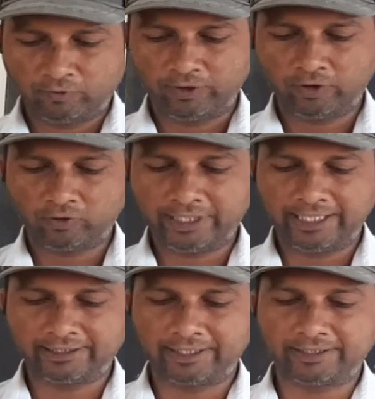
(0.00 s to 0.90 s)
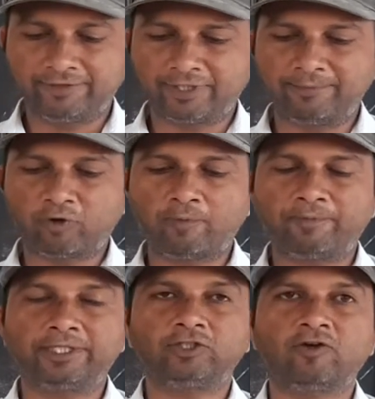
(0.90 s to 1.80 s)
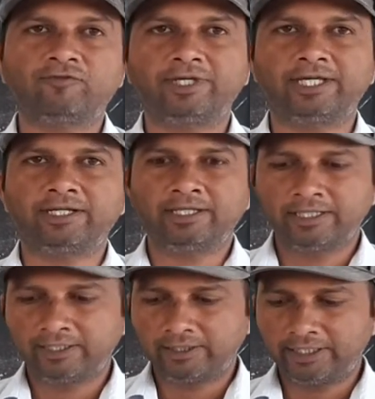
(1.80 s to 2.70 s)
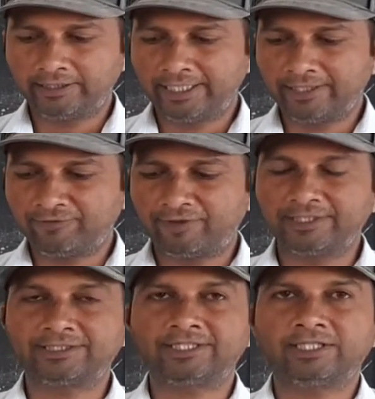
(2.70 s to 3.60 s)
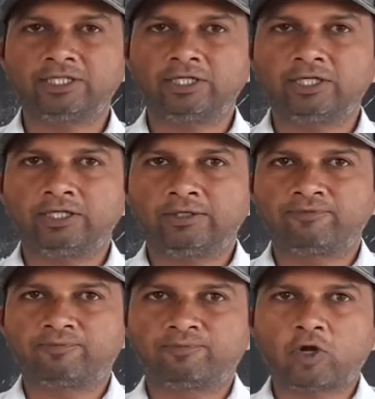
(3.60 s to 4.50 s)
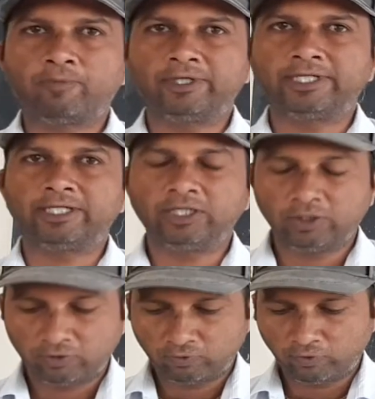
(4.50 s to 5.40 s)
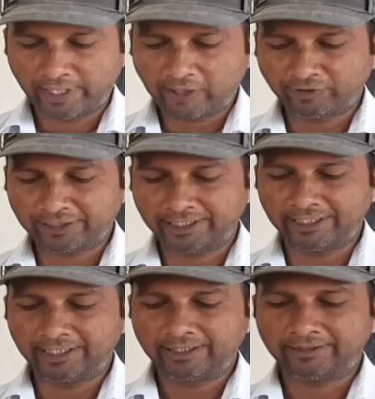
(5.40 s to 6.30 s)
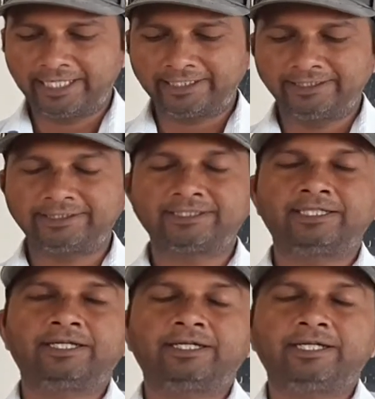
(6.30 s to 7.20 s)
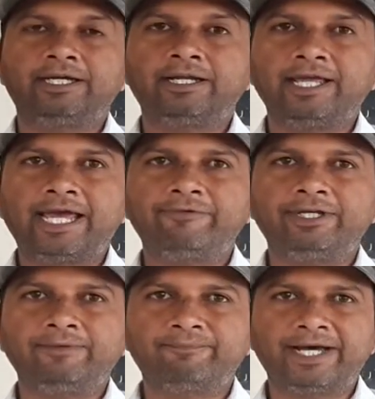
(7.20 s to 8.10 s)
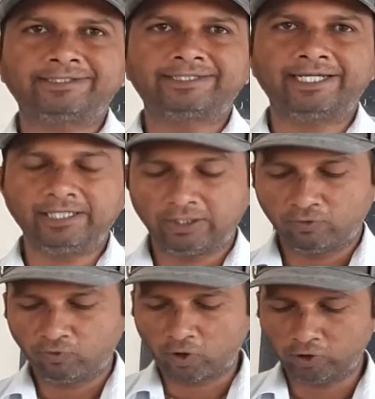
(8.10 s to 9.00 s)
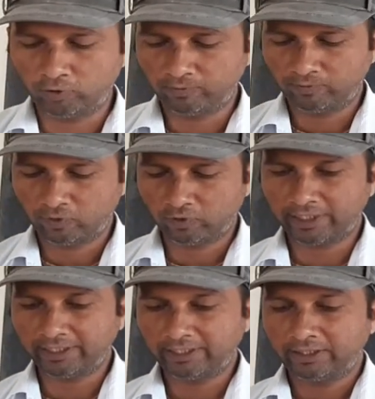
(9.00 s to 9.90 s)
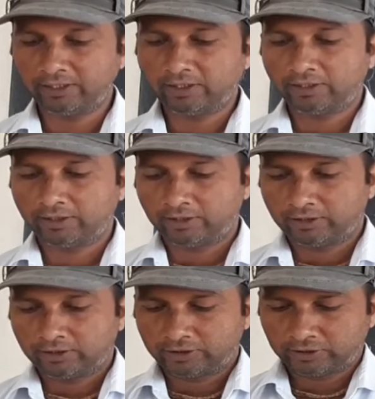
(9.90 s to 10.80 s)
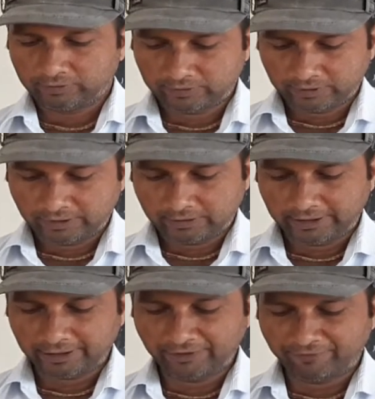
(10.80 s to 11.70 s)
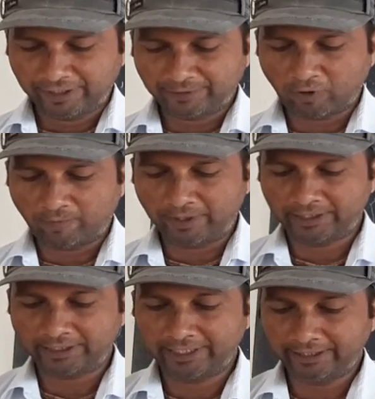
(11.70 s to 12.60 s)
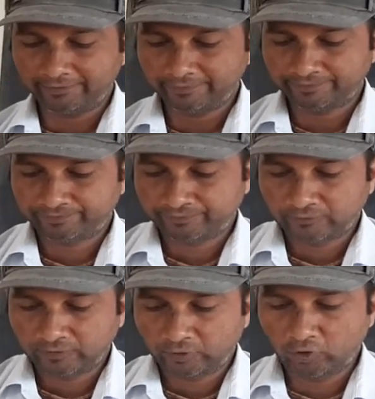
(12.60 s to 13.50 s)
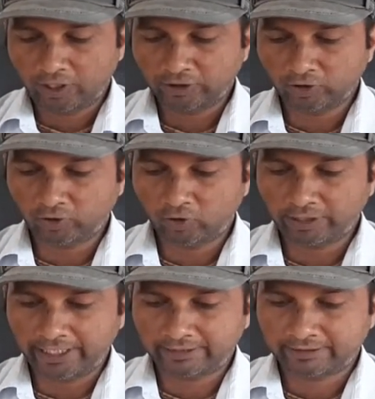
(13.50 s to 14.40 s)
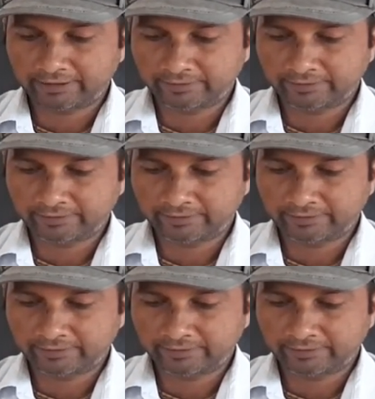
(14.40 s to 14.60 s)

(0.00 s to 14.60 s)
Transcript: we know that the different properties of air. In that first property we have studied, that is air having mass and volume. Okay, it is the first property. Then you also know that